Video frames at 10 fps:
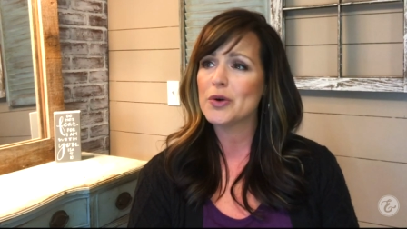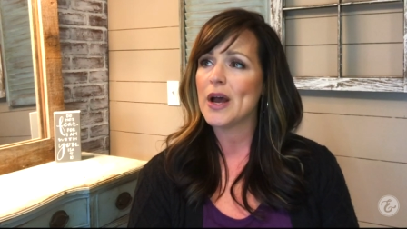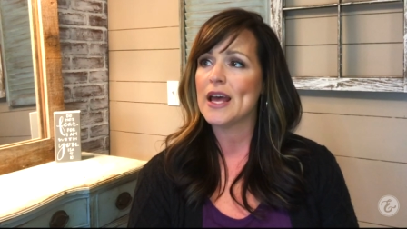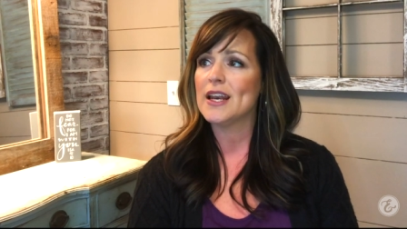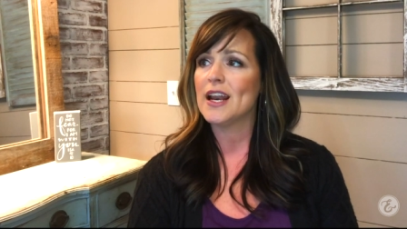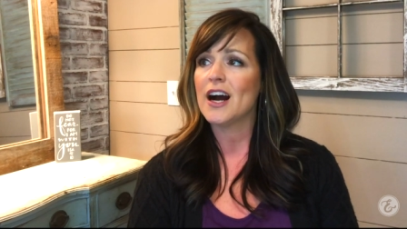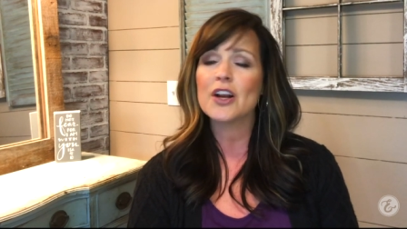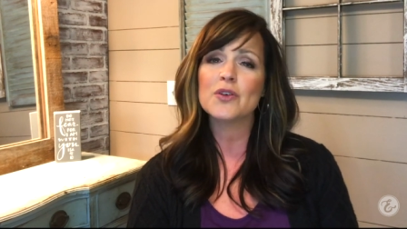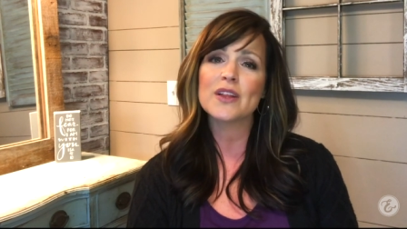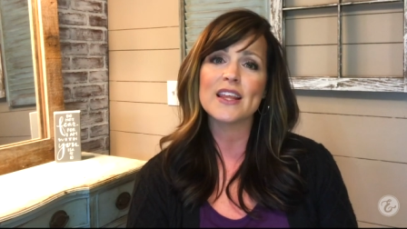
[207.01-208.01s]
And not
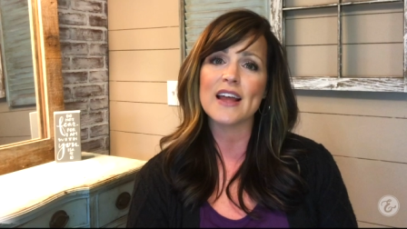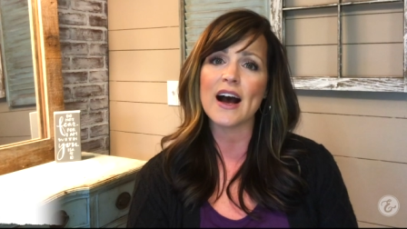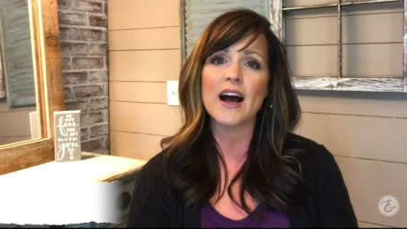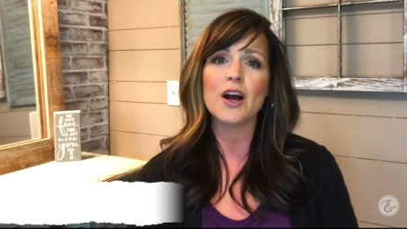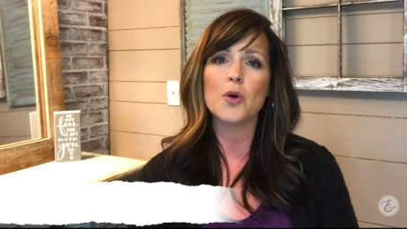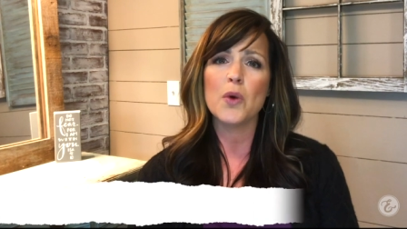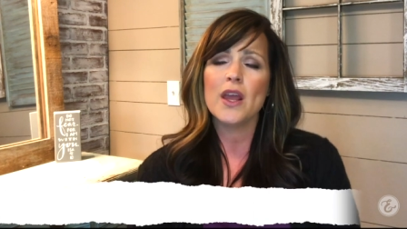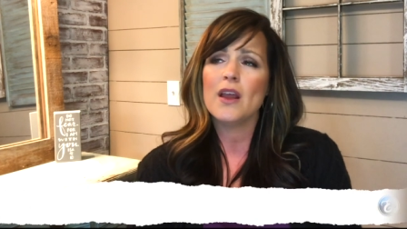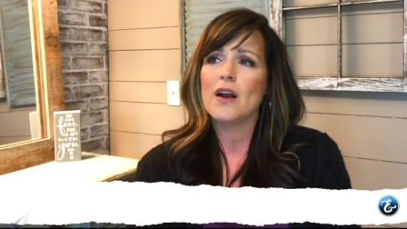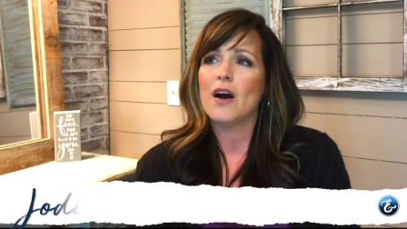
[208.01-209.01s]
only that,
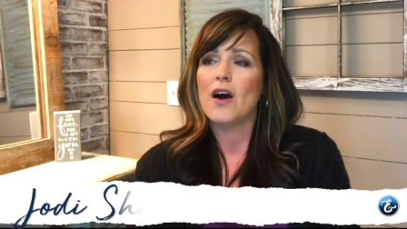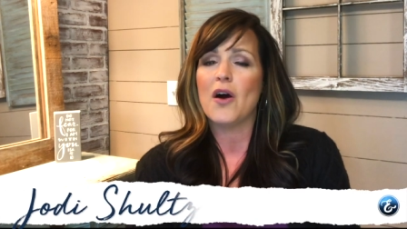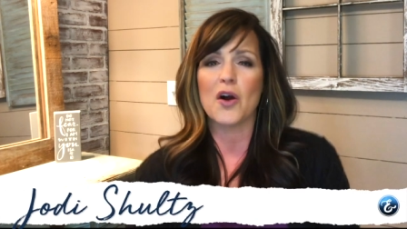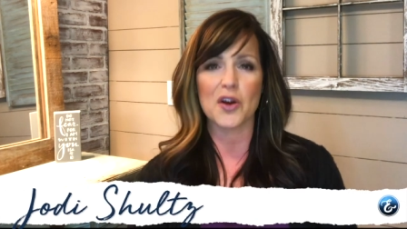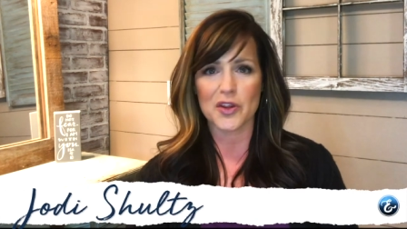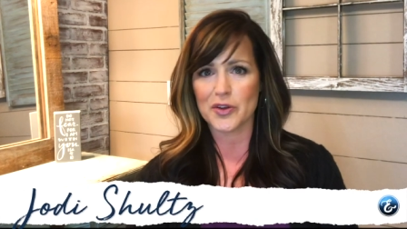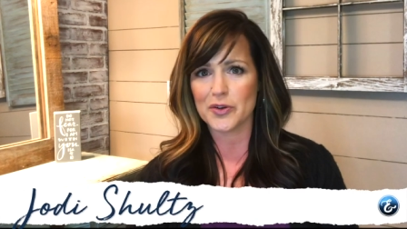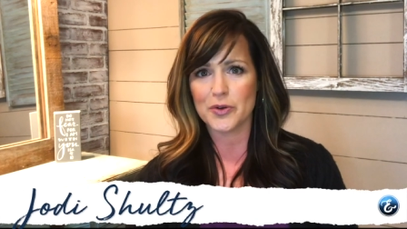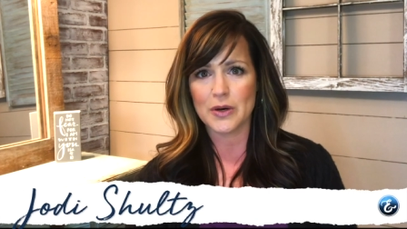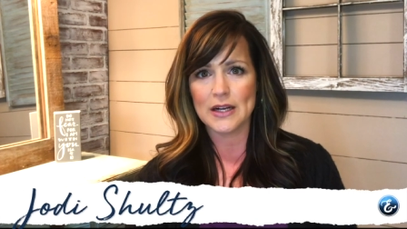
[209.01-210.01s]
we are
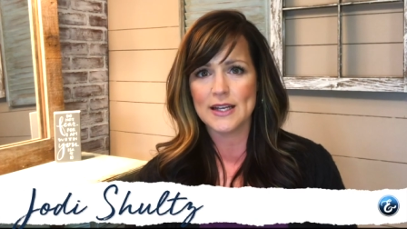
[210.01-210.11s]
you.